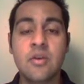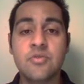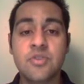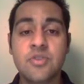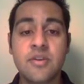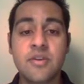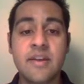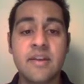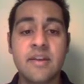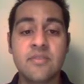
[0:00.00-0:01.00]
you start
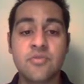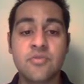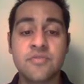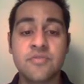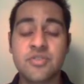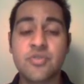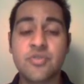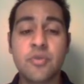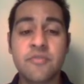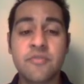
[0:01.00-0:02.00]
getting sort of
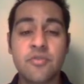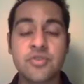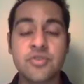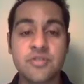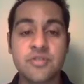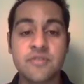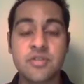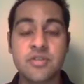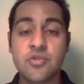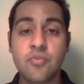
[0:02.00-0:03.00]
distorted versions of
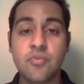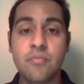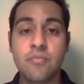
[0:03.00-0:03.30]
this cube.